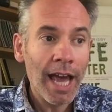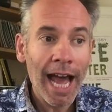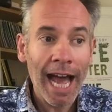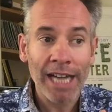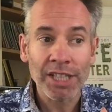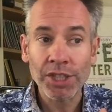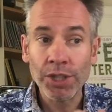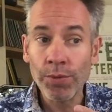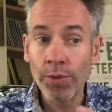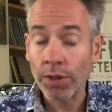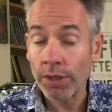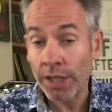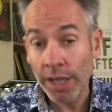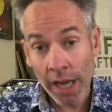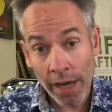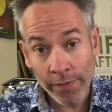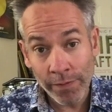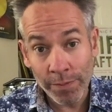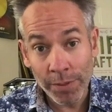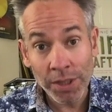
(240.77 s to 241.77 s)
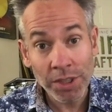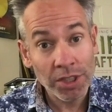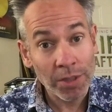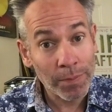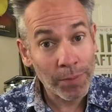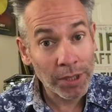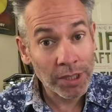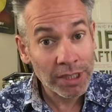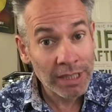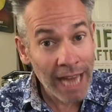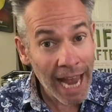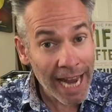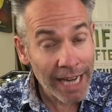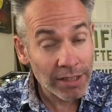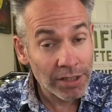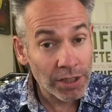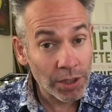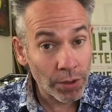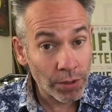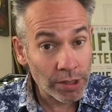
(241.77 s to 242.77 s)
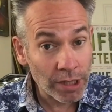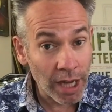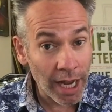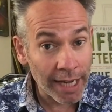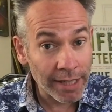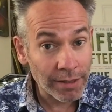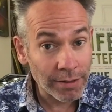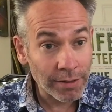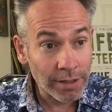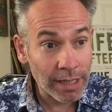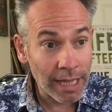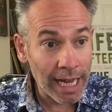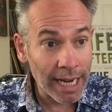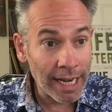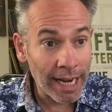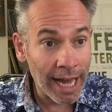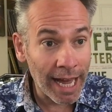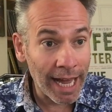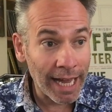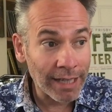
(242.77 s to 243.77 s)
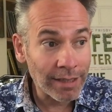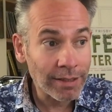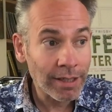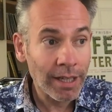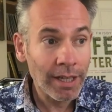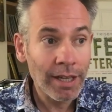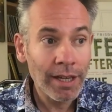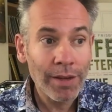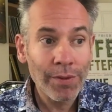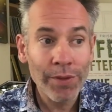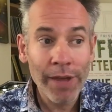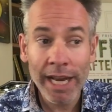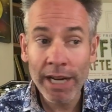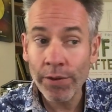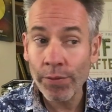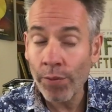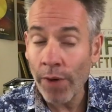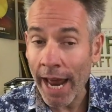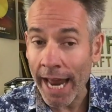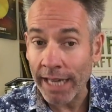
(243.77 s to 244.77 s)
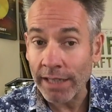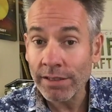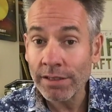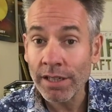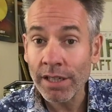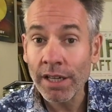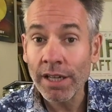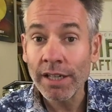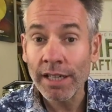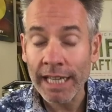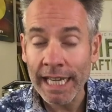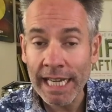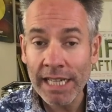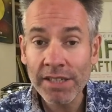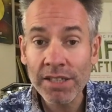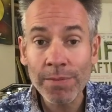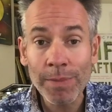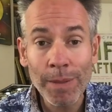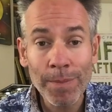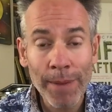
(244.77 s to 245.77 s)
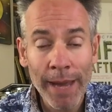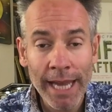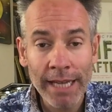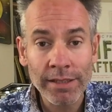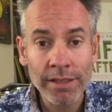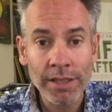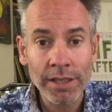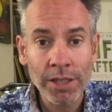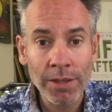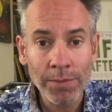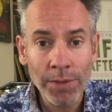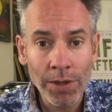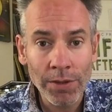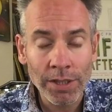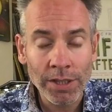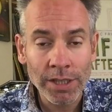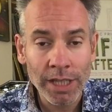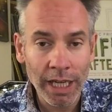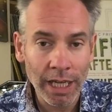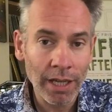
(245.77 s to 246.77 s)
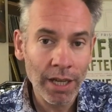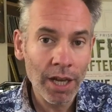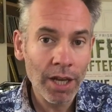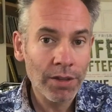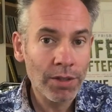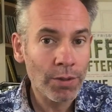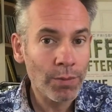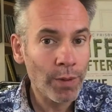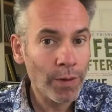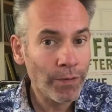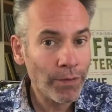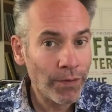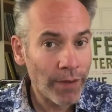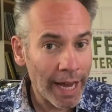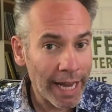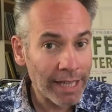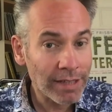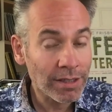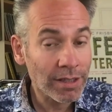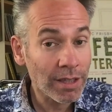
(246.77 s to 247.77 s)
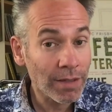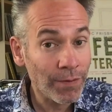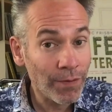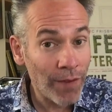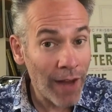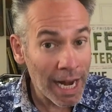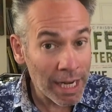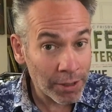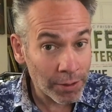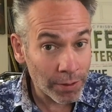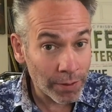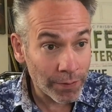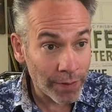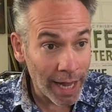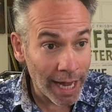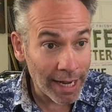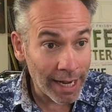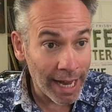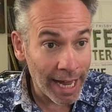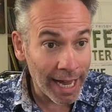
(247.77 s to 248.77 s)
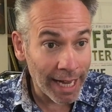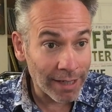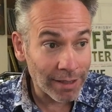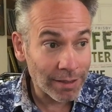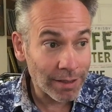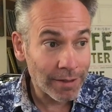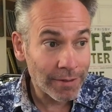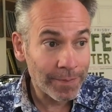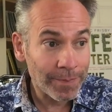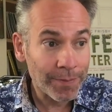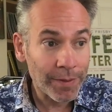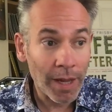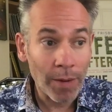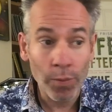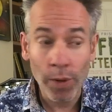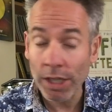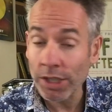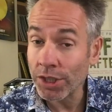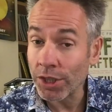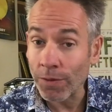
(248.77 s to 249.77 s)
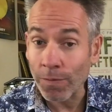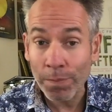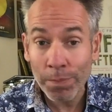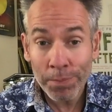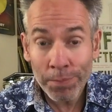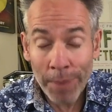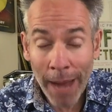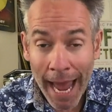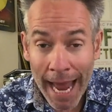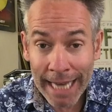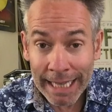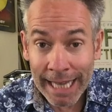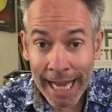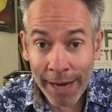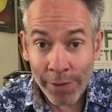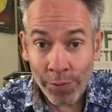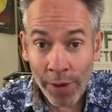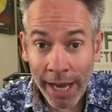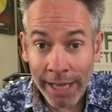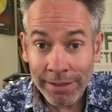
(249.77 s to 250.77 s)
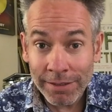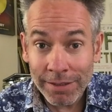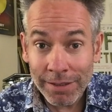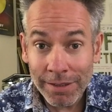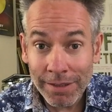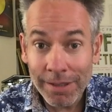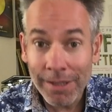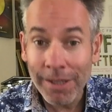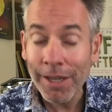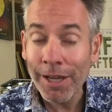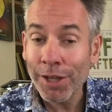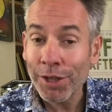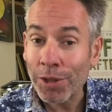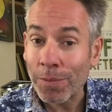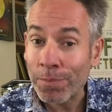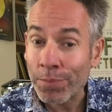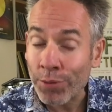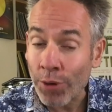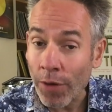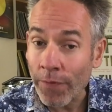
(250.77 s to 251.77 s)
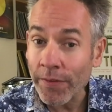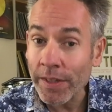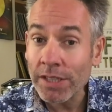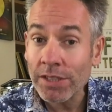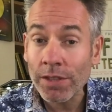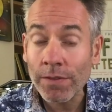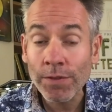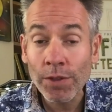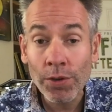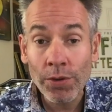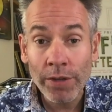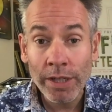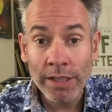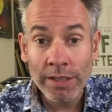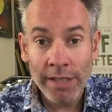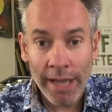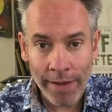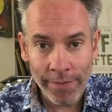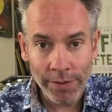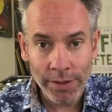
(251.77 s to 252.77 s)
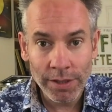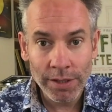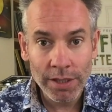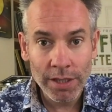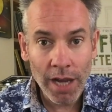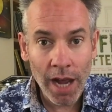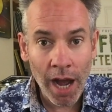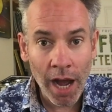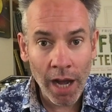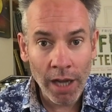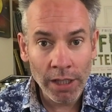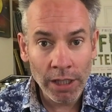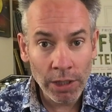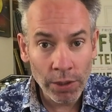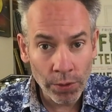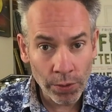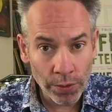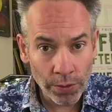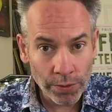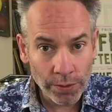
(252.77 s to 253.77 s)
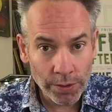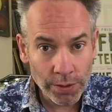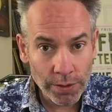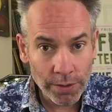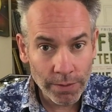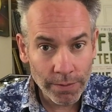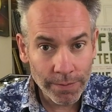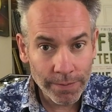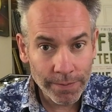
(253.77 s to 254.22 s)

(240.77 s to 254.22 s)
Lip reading: and you want government to protect your title to that land, then a rent needs to be paid to the community that reflects the value of that land. And once you've paid that rent, the profits of your endeavours are yours.